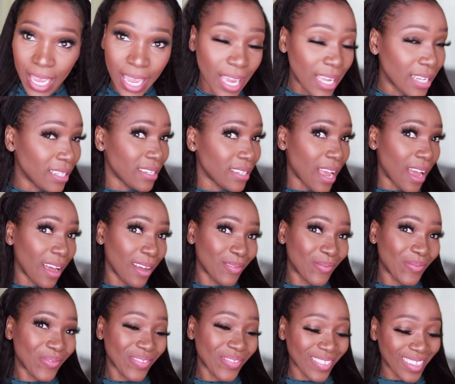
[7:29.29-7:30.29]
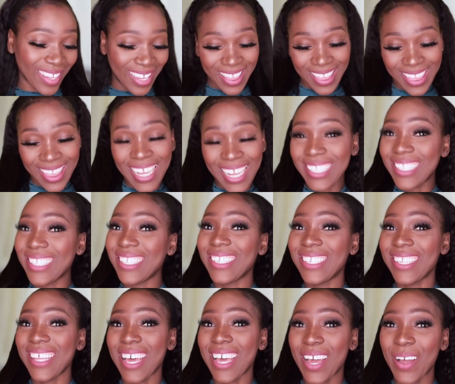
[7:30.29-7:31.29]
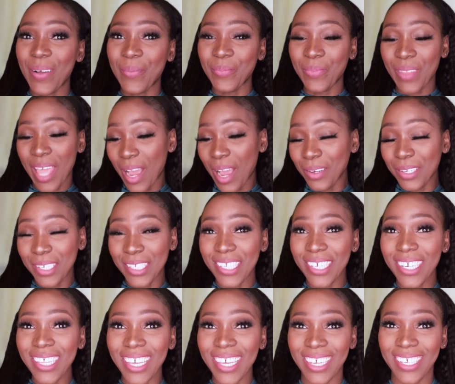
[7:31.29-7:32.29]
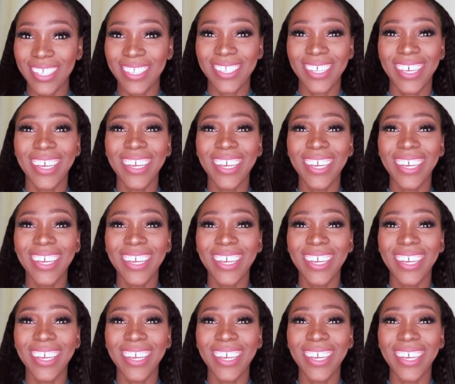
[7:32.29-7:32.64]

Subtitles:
And yeah, that's how you do this.